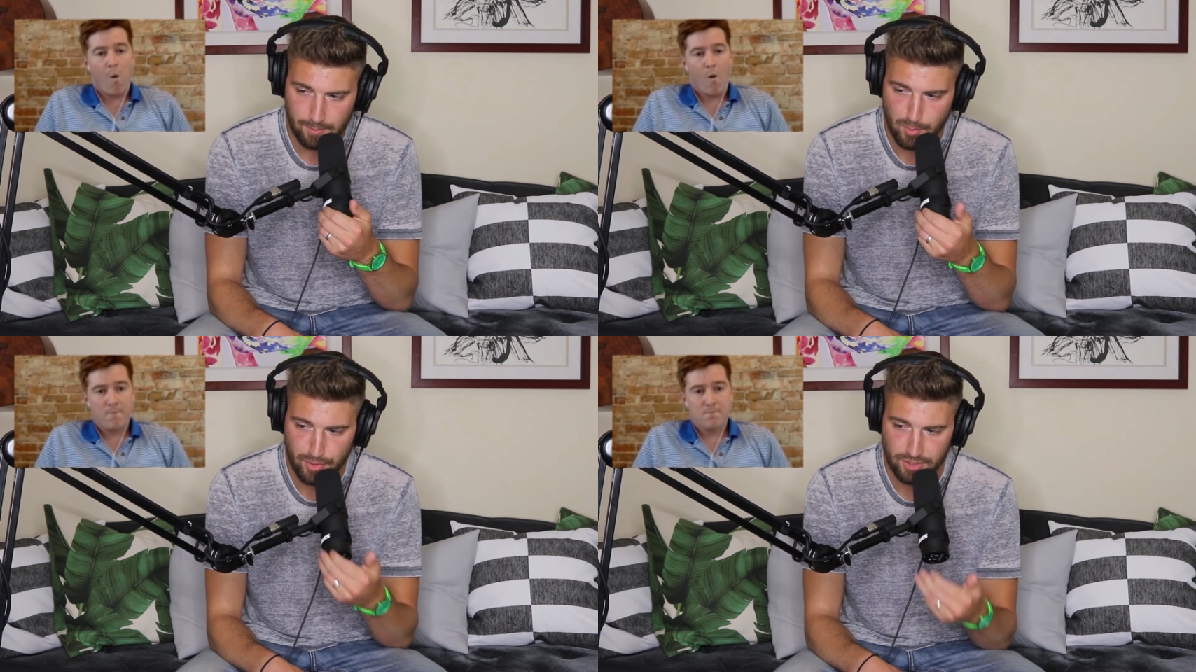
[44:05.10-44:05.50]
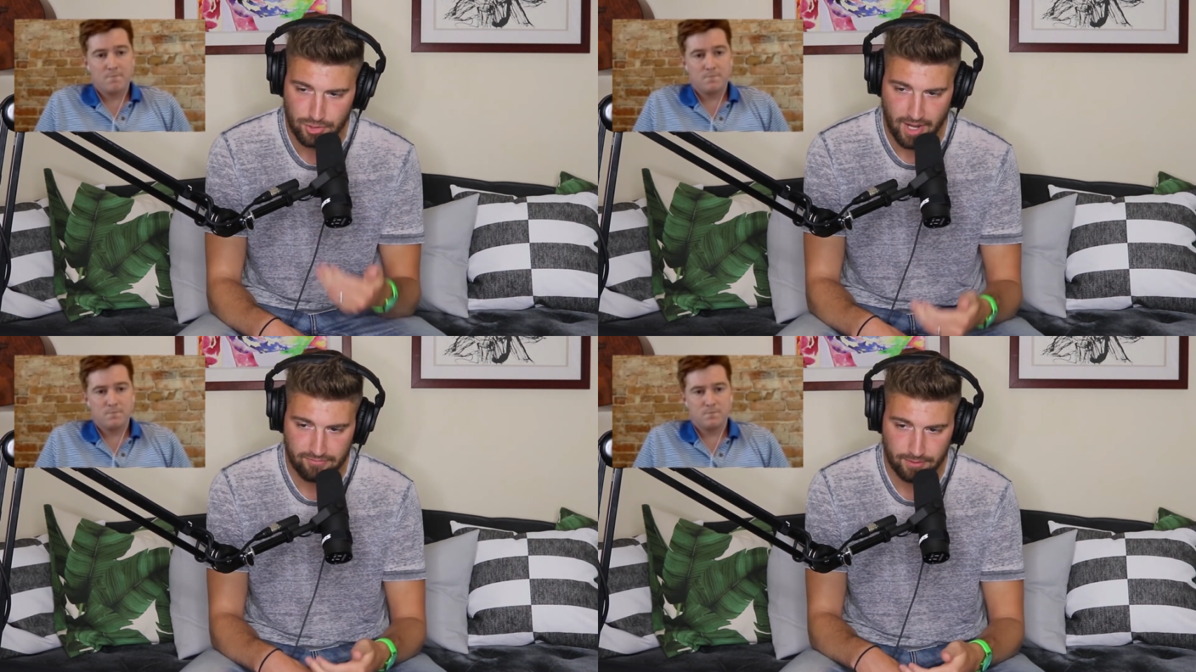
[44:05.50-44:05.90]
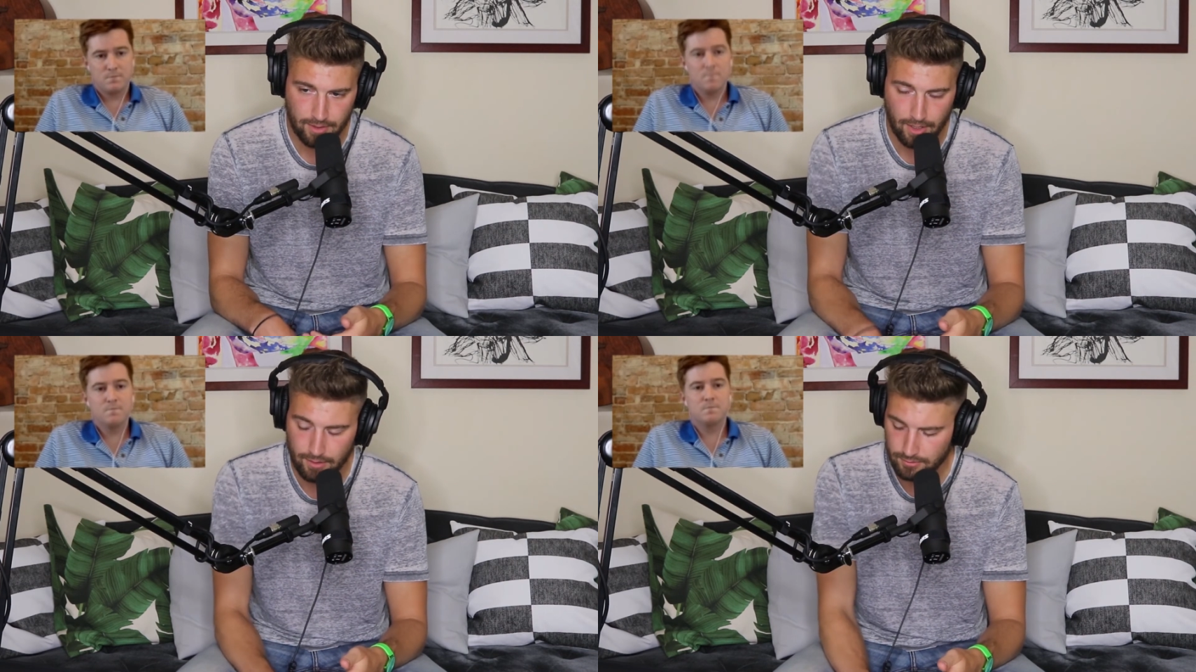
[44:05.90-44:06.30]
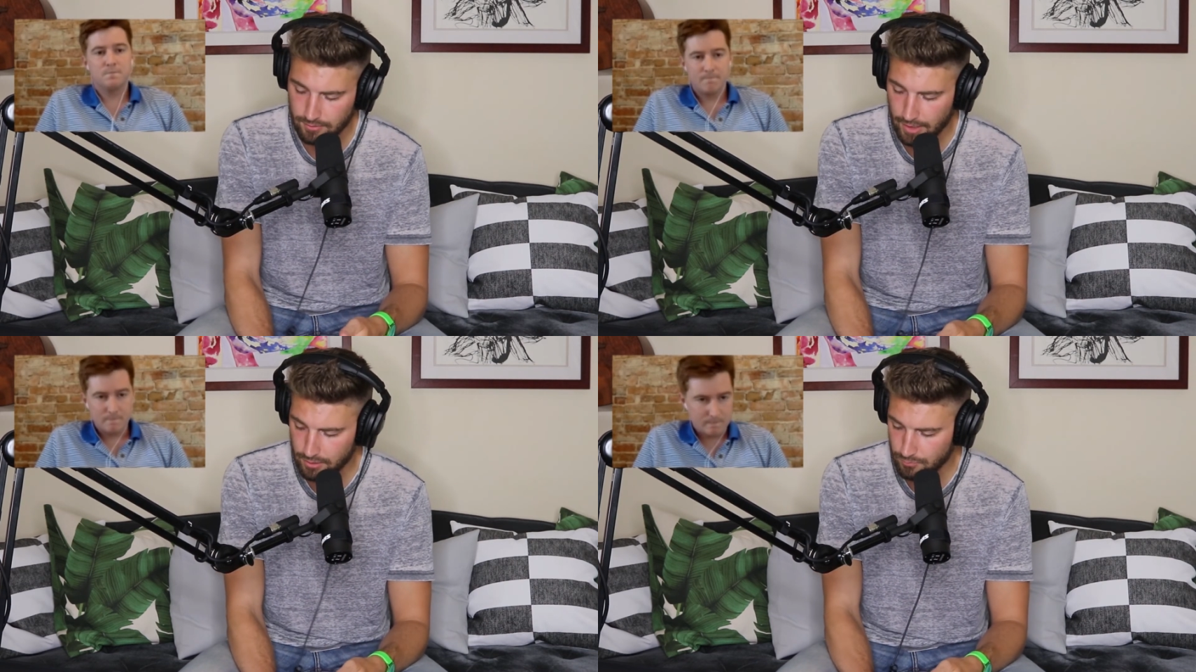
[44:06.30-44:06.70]
Speaker 1: I'm a big traffic guy.
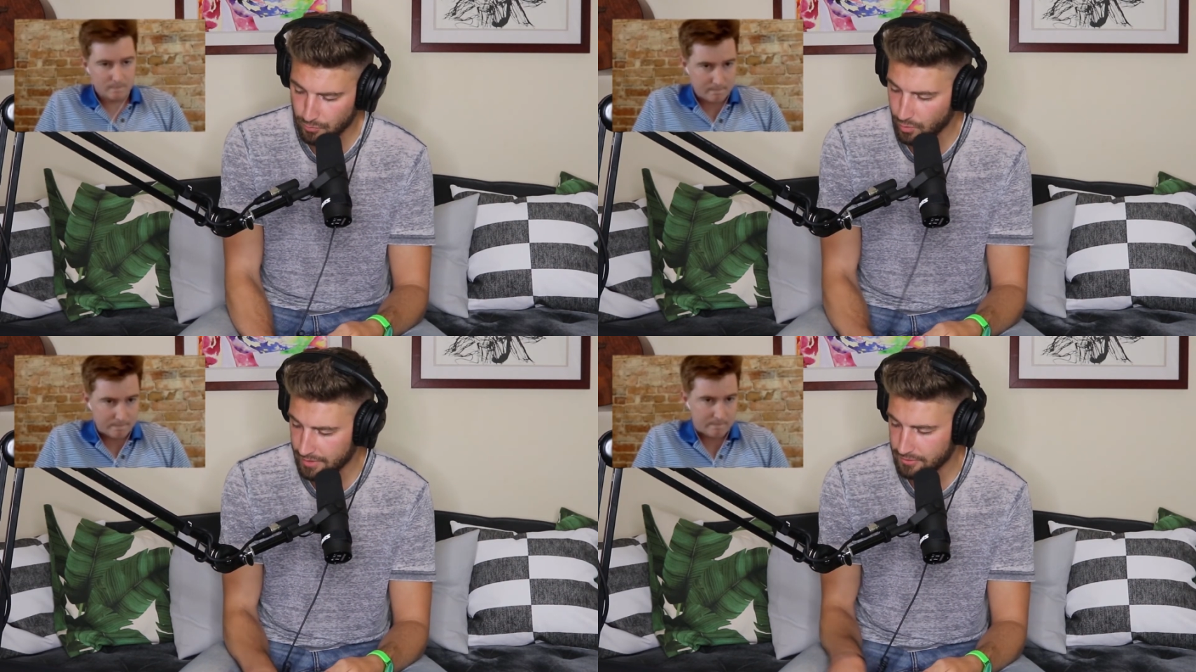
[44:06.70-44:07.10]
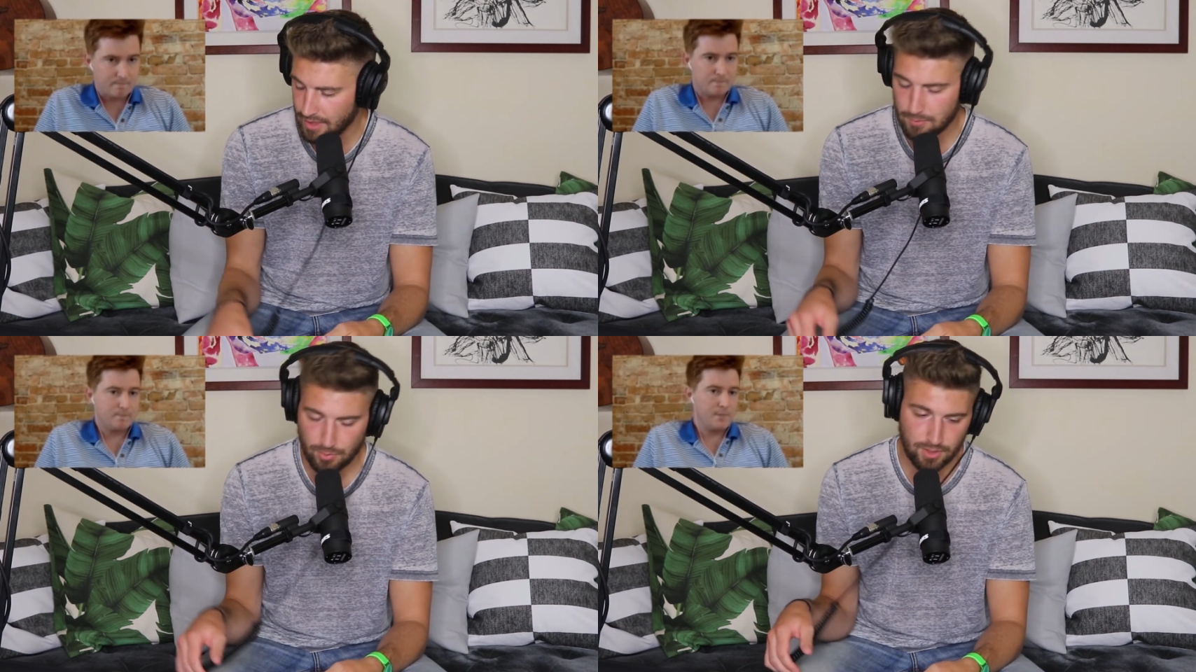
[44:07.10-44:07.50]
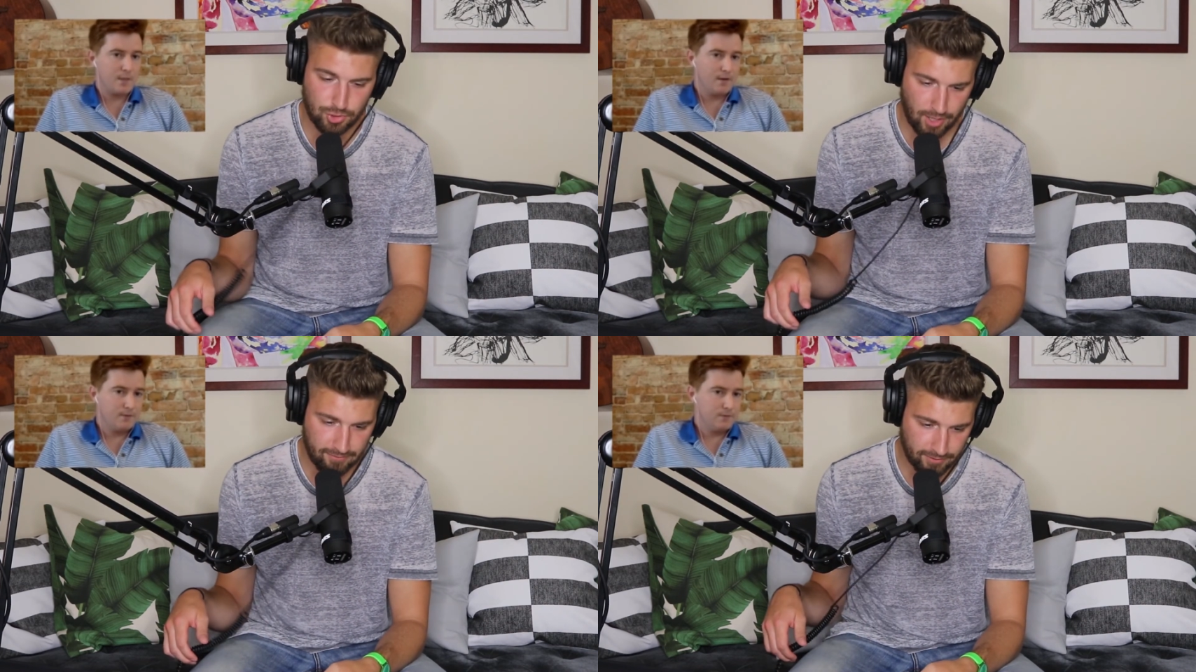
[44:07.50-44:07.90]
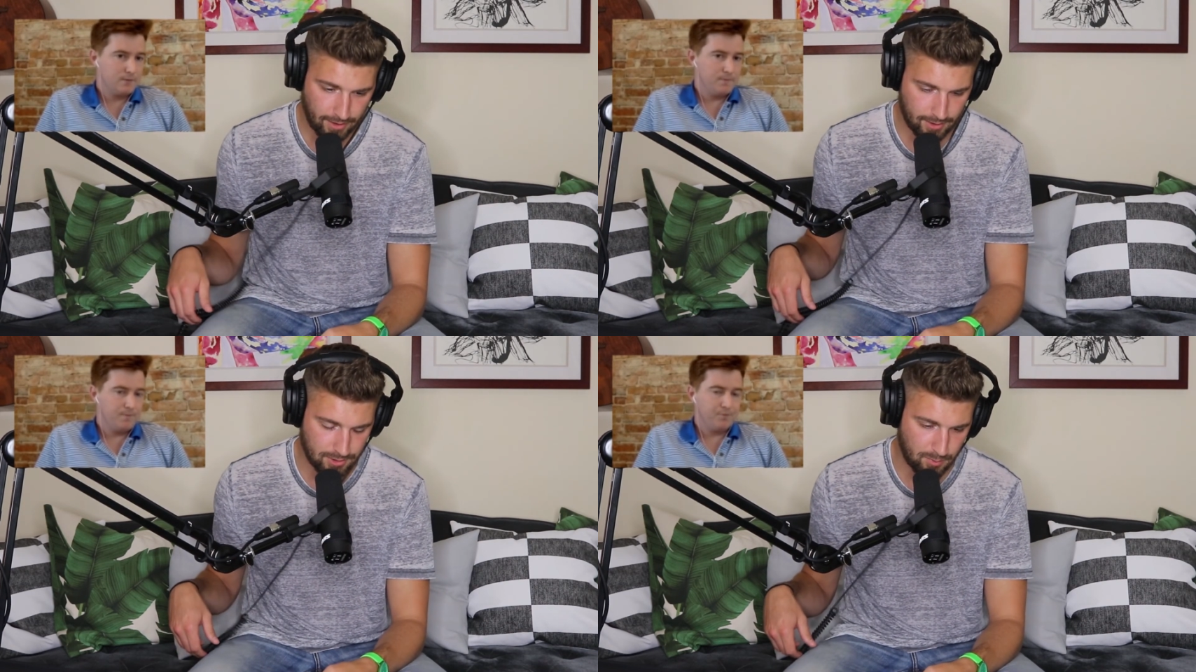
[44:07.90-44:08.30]
Mm-hmm. I, whether that be traffic,
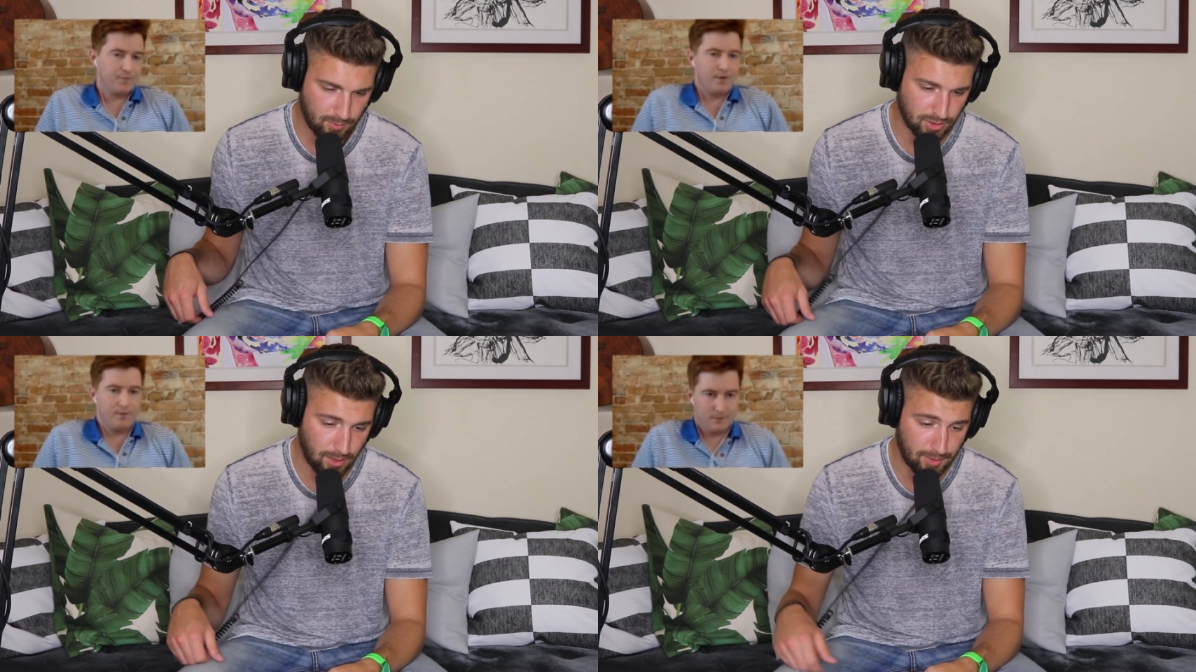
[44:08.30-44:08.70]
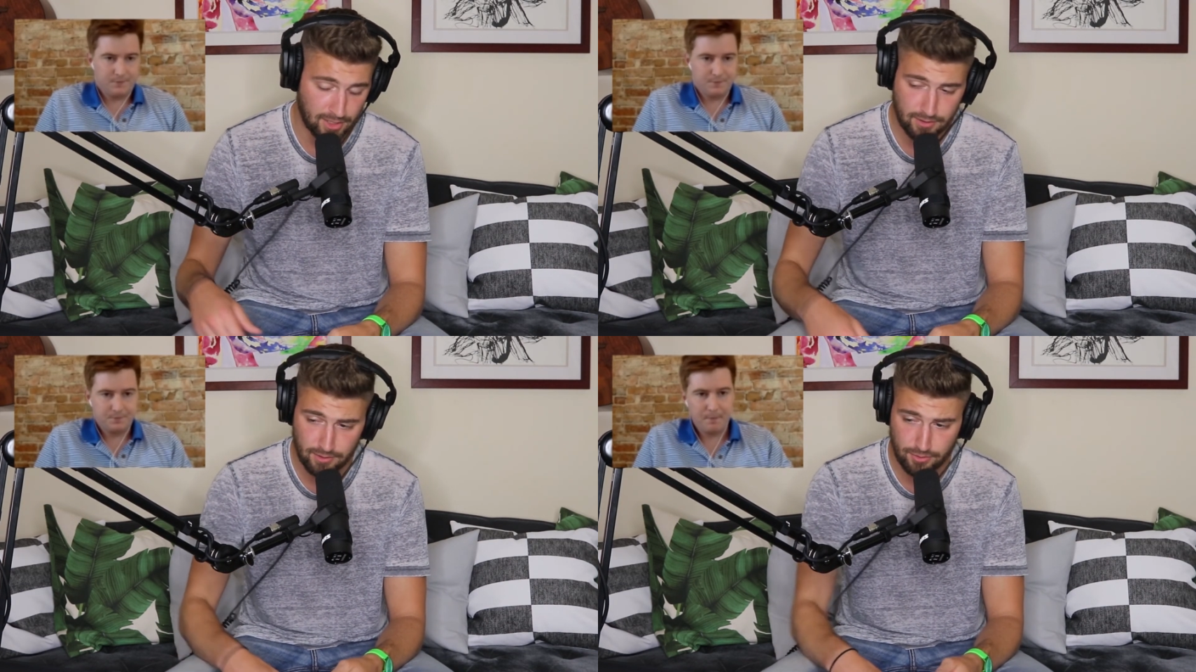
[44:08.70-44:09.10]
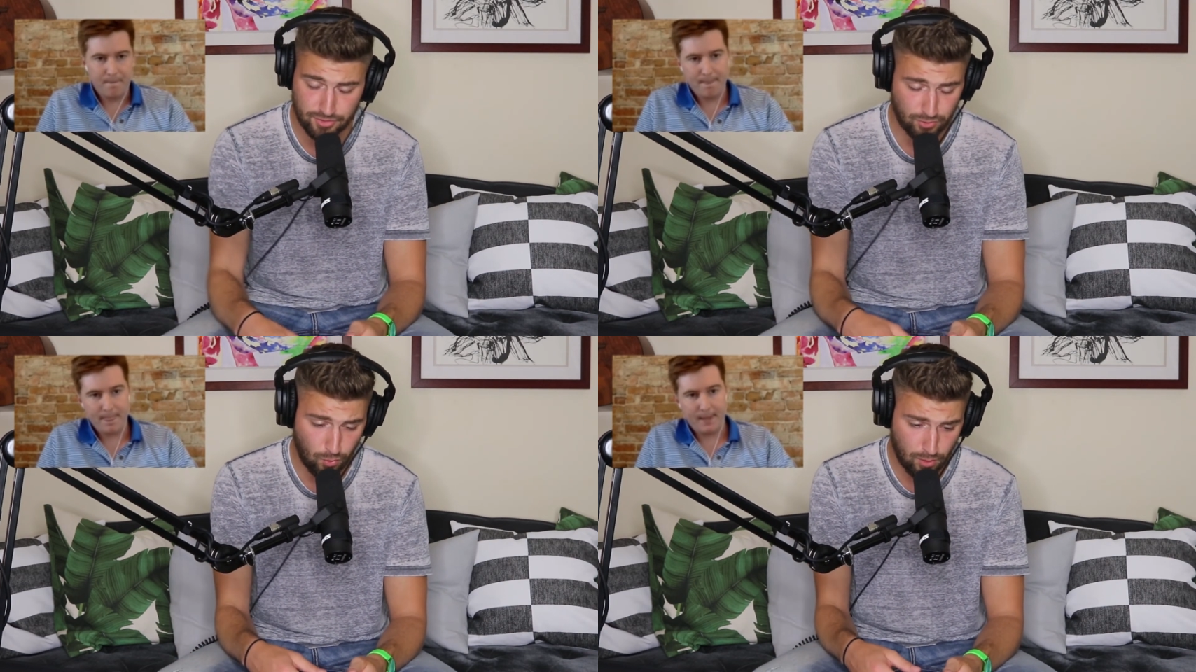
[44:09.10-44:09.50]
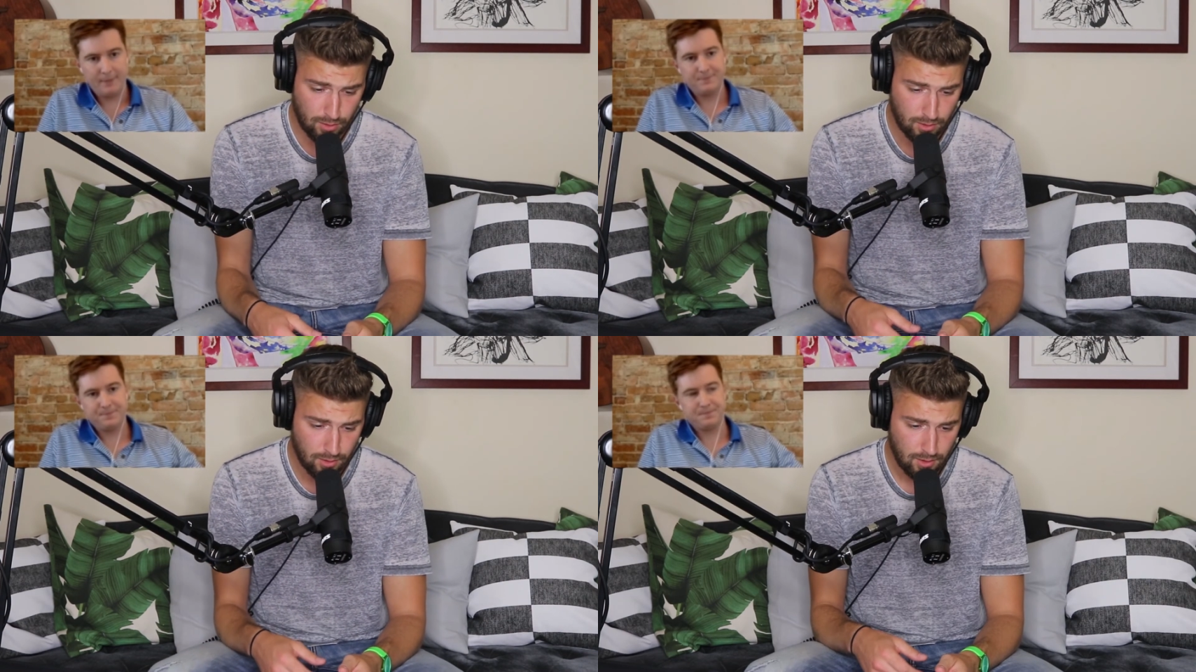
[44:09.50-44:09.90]
actually people coming into your store,